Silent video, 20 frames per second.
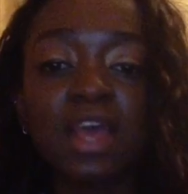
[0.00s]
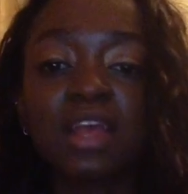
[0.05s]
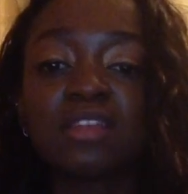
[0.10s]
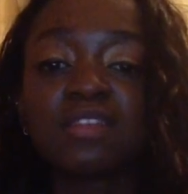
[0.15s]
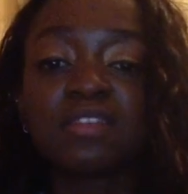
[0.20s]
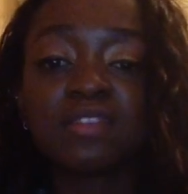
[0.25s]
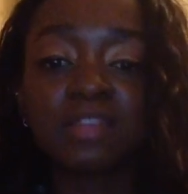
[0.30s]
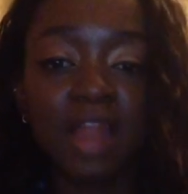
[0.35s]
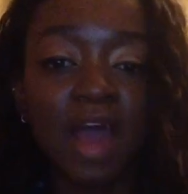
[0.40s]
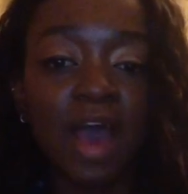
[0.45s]

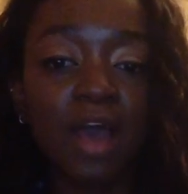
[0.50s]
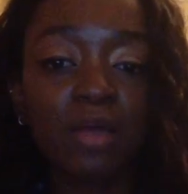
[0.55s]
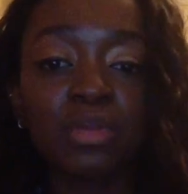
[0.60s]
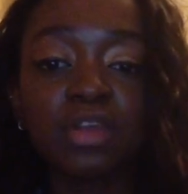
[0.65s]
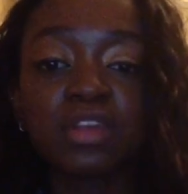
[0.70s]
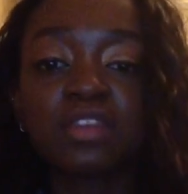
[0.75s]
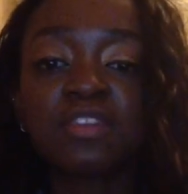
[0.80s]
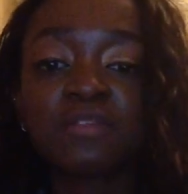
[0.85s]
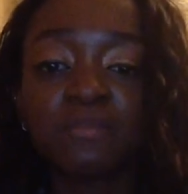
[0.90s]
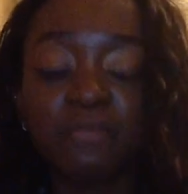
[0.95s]
it's loud,
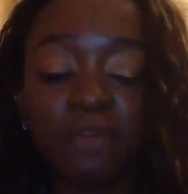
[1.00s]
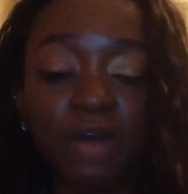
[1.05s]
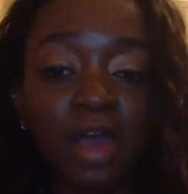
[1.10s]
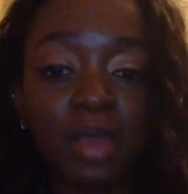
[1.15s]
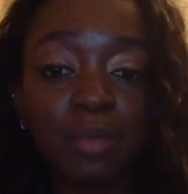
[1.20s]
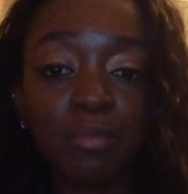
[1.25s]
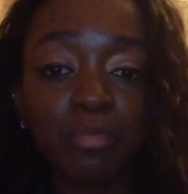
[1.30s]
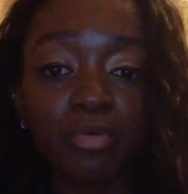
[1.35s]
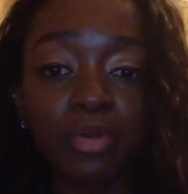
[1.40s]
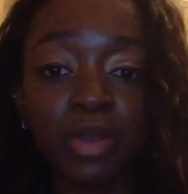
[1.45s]
it's
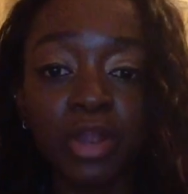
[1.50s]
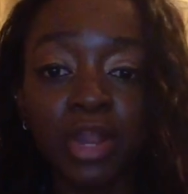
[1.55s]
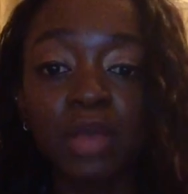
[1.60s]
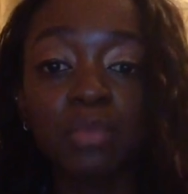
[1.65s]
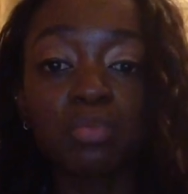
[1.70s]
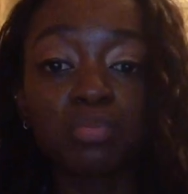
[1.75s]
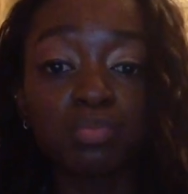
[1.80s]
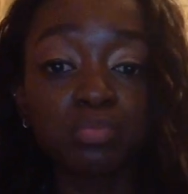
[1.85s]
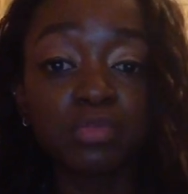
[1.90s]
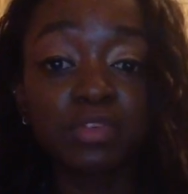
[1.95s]
vibrant,
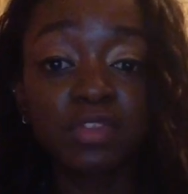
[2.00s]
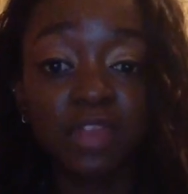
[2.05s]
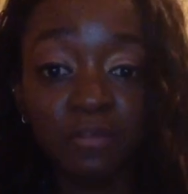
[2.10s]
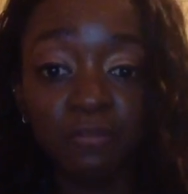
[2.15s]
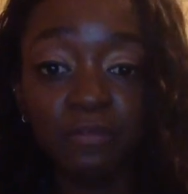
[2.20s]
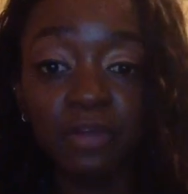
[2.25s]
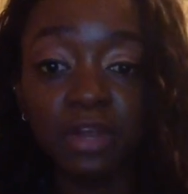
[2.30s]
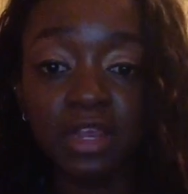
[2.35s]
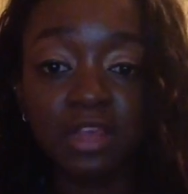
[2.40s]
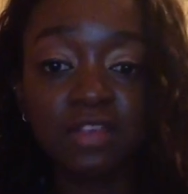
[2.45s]
it
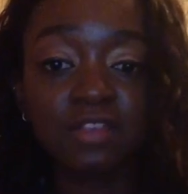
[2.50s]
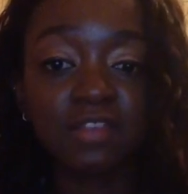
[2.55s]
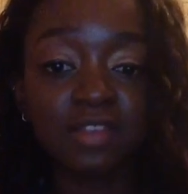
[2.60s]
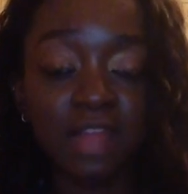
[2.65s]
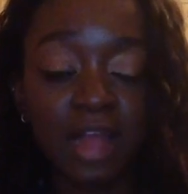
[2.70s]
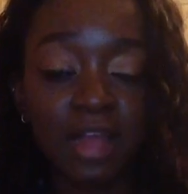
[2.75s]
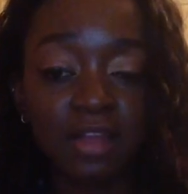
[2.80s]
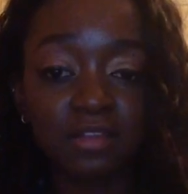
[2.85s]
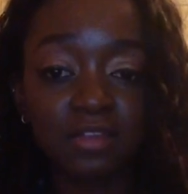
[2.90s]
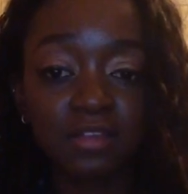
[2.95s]
definitely
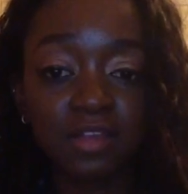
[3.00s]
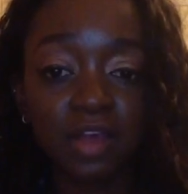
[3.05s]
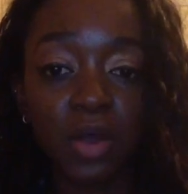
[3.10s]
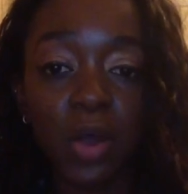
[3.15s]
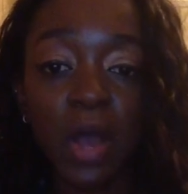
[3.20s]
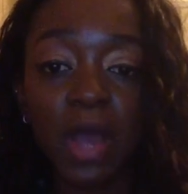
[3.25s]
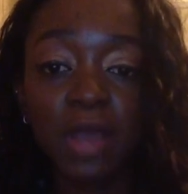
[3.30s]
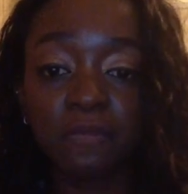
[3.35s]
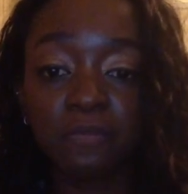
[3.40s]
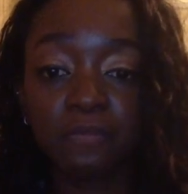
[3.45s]
stands
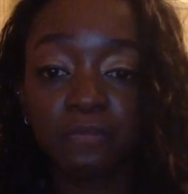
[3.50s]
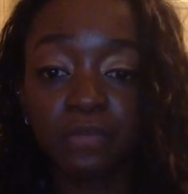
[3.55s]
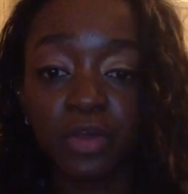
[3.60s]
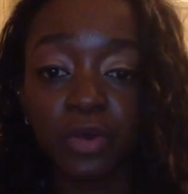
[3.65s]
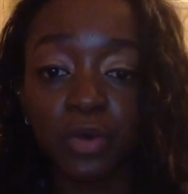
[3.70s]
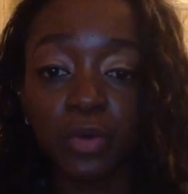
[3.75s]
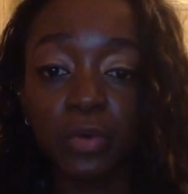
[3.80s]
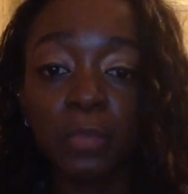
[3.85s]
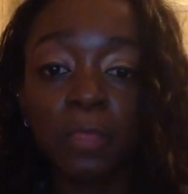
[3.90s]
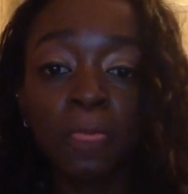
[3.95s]
out, I
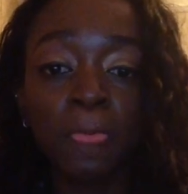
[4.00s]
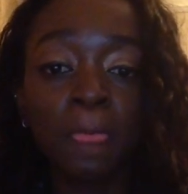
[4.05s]
feel.